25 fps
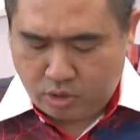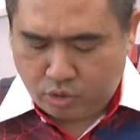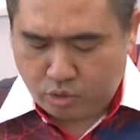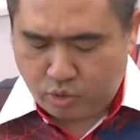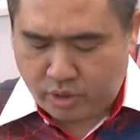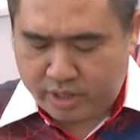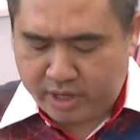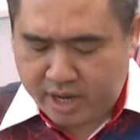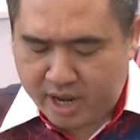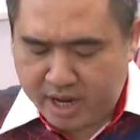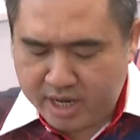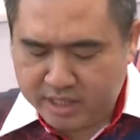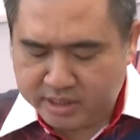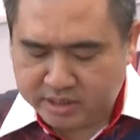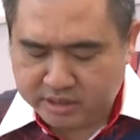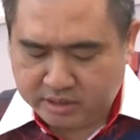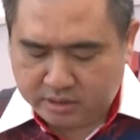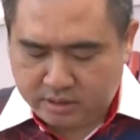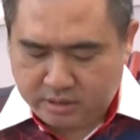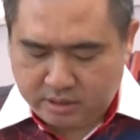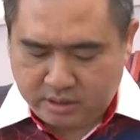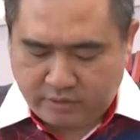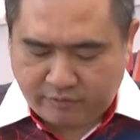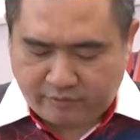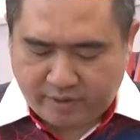To enhance
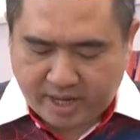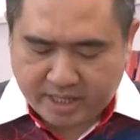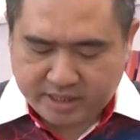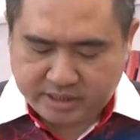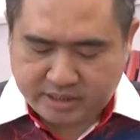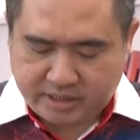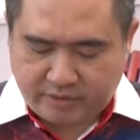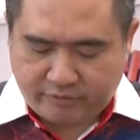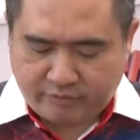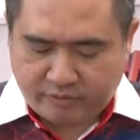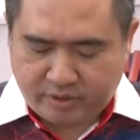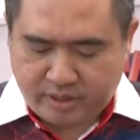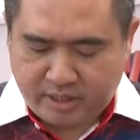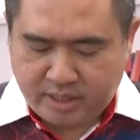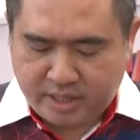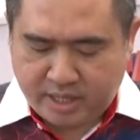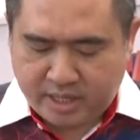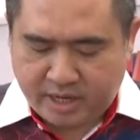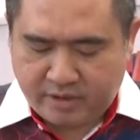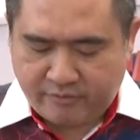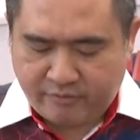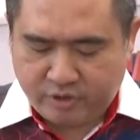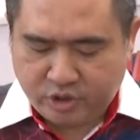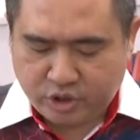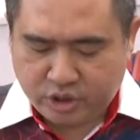the flight safety and
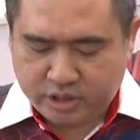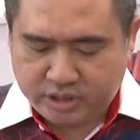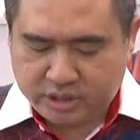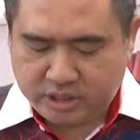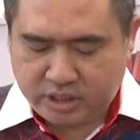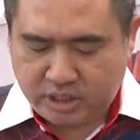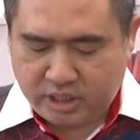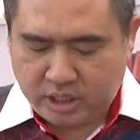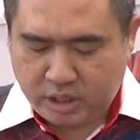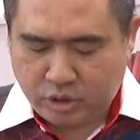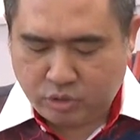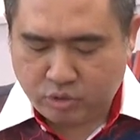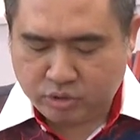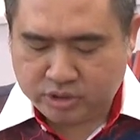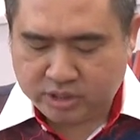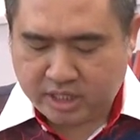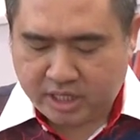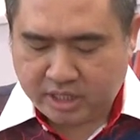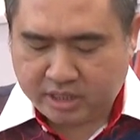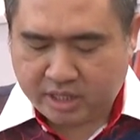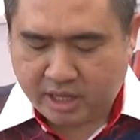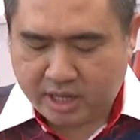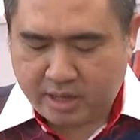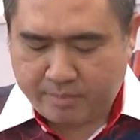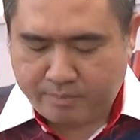efficiency into
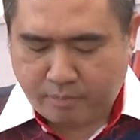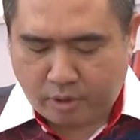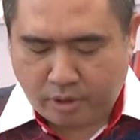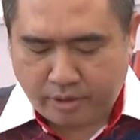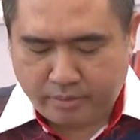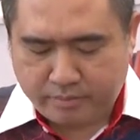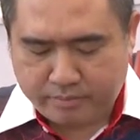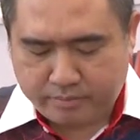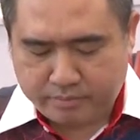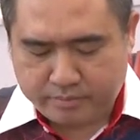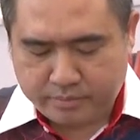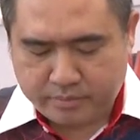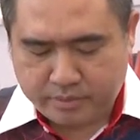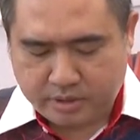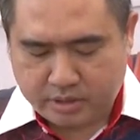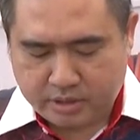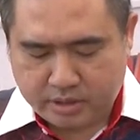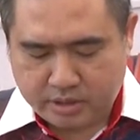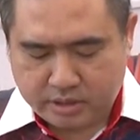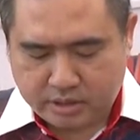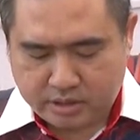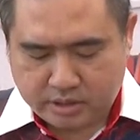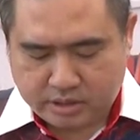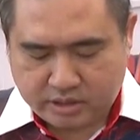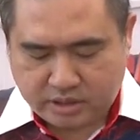Seletar Airport,
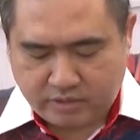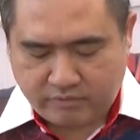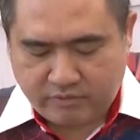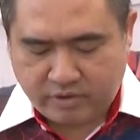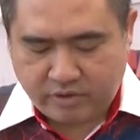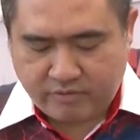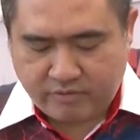Civil